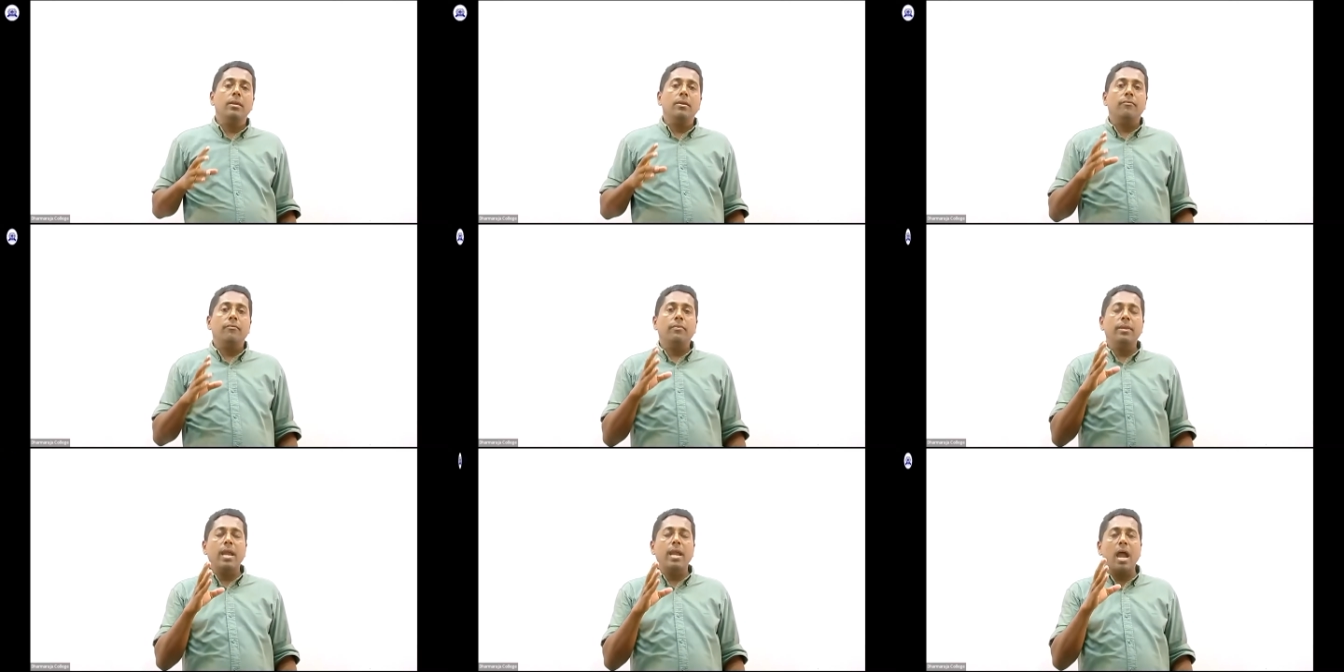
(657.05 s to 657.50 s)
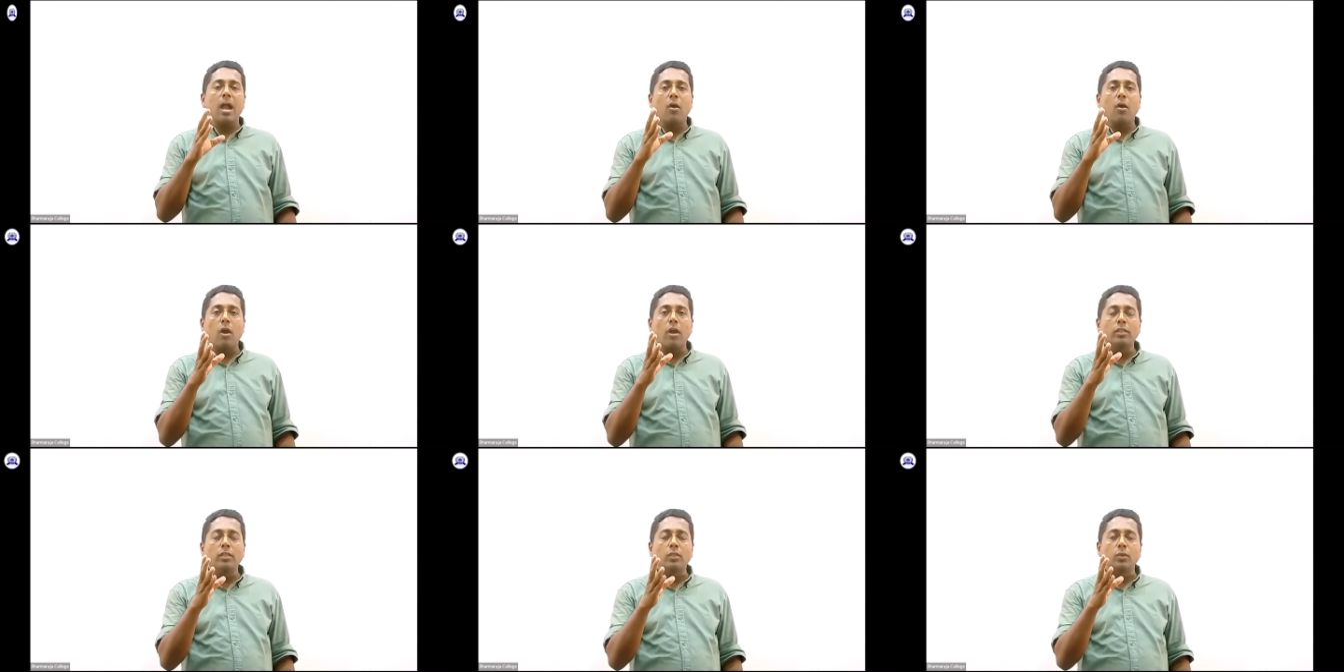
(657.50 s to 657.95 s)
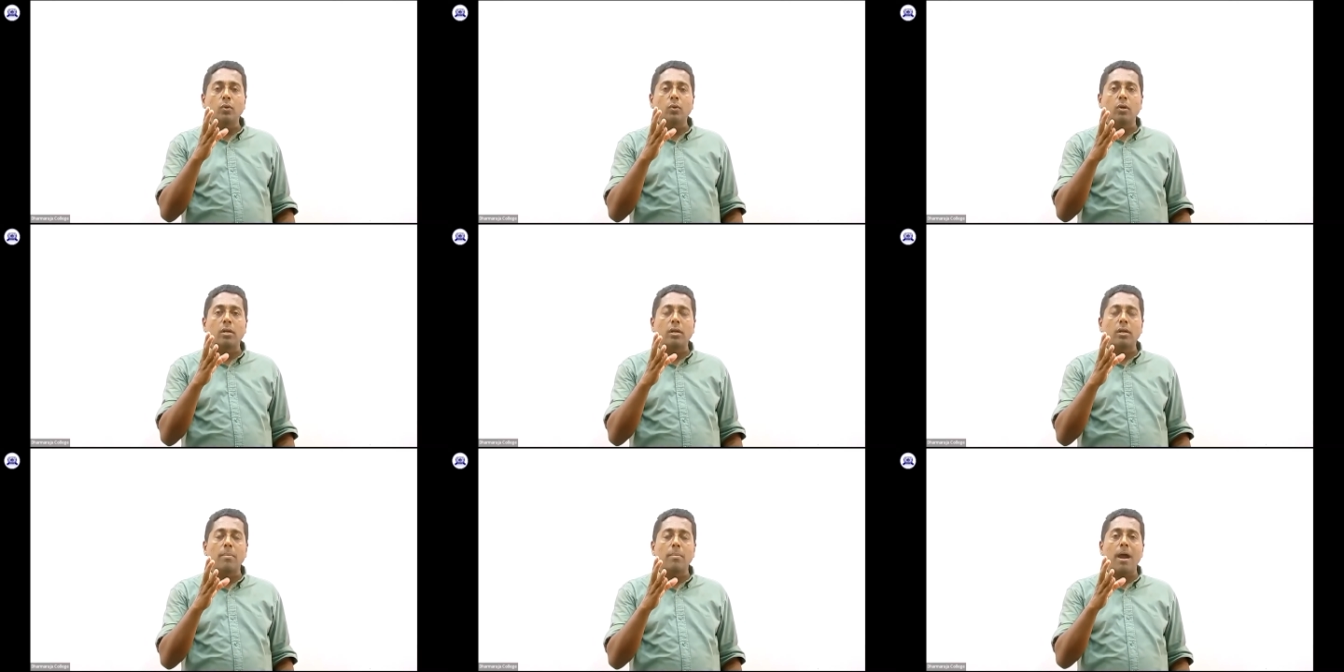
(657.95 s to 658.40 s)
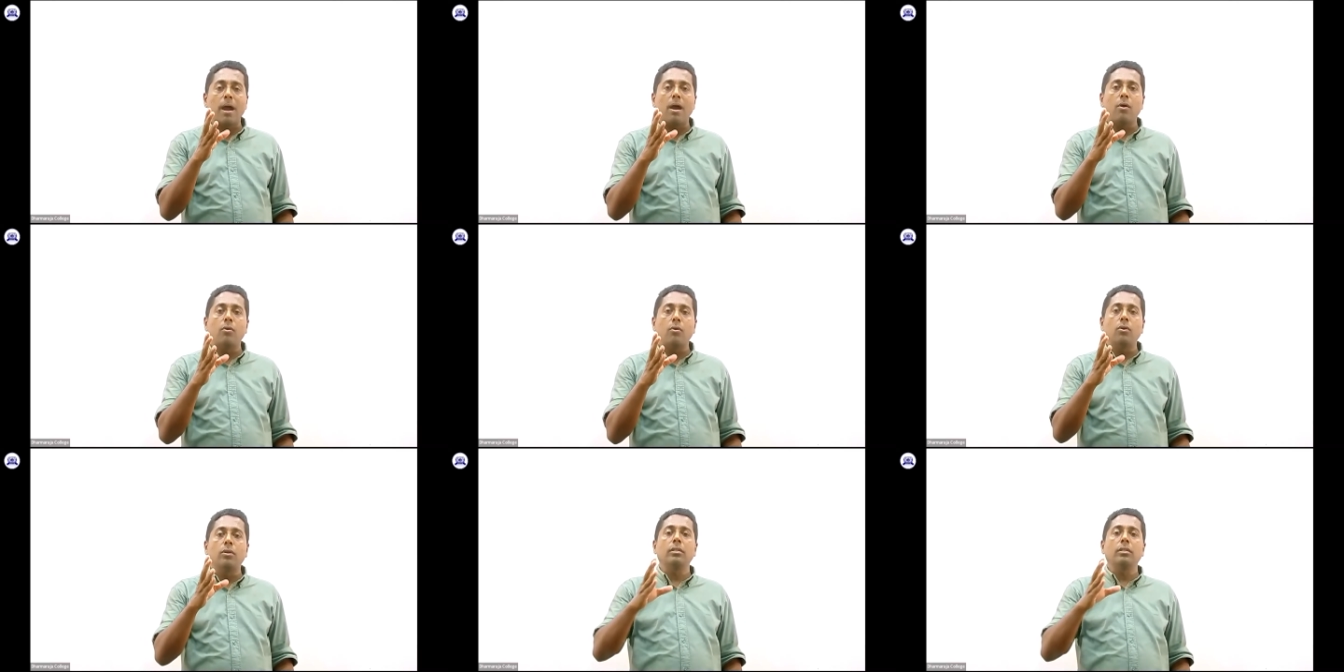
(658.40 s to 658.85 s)
we are going to talk
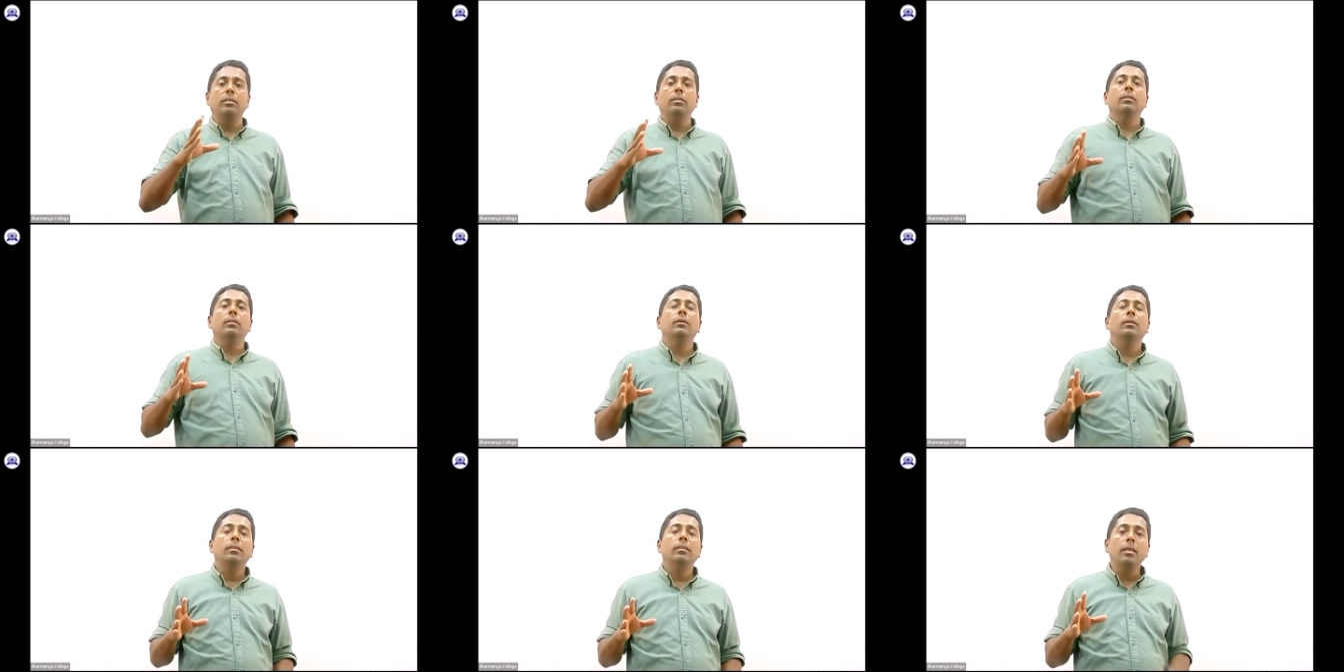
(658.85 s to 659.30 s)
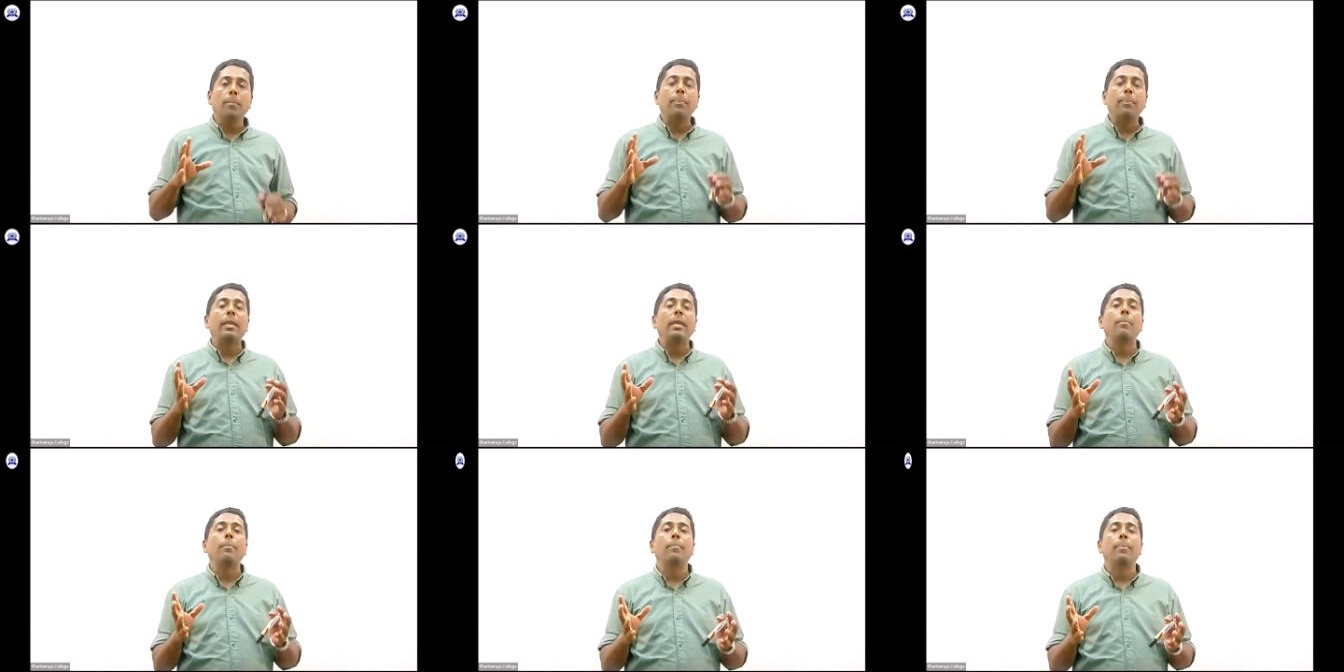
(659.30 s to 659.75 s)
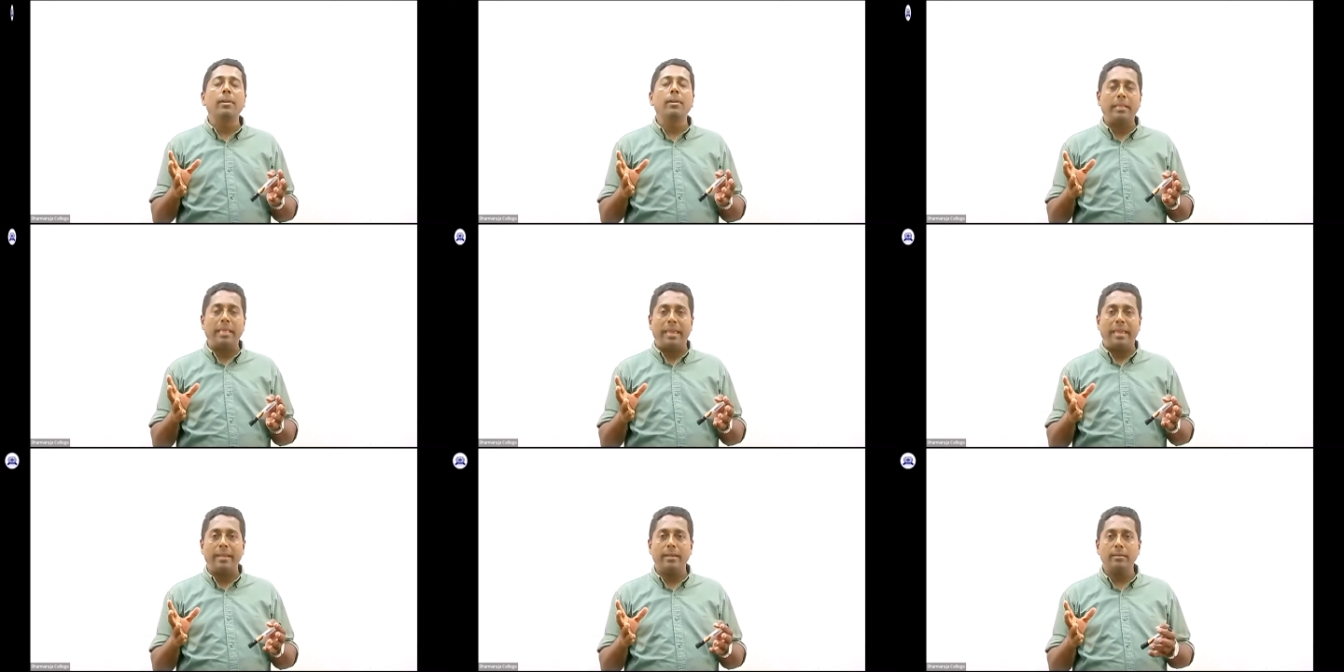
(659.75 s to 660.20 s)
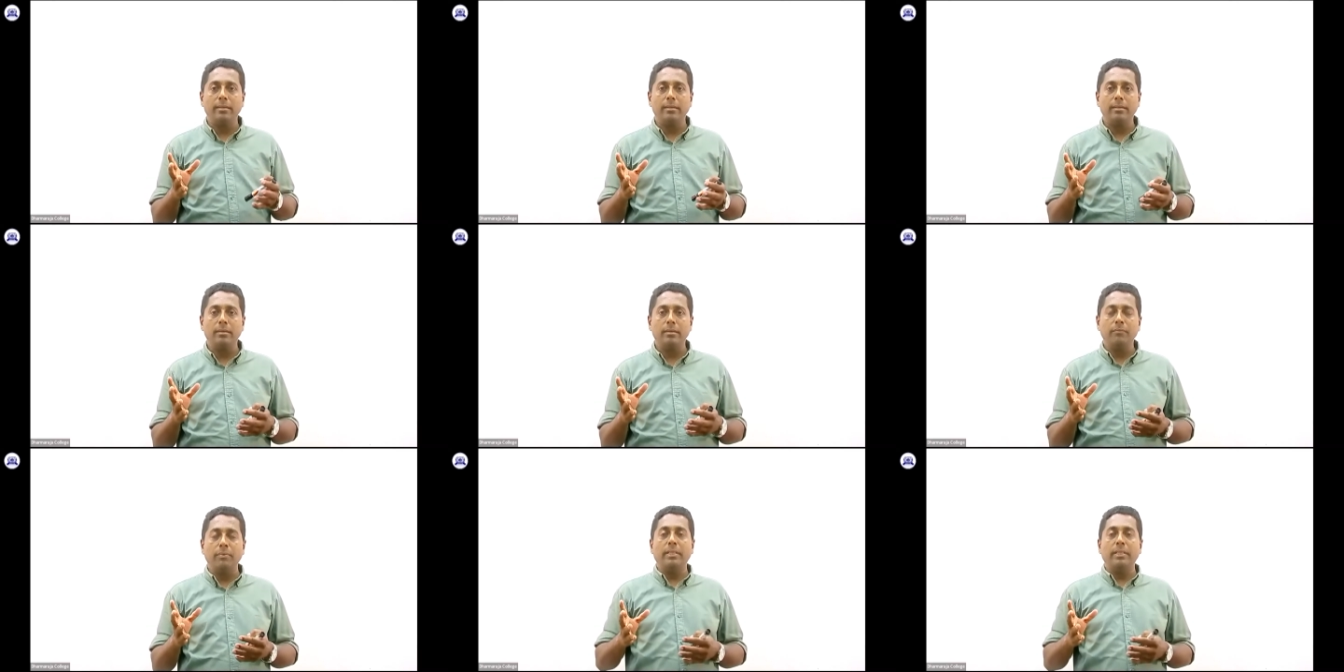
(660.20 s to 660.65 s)
about the people there
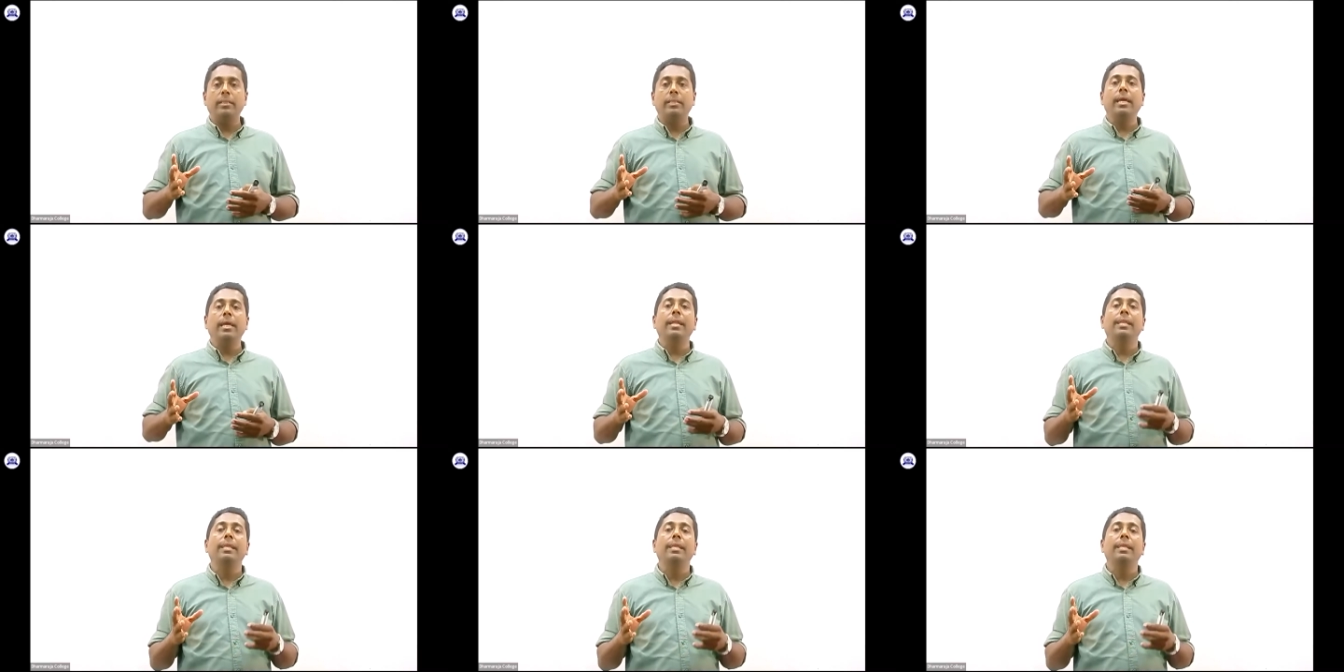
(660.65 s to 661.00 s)
with the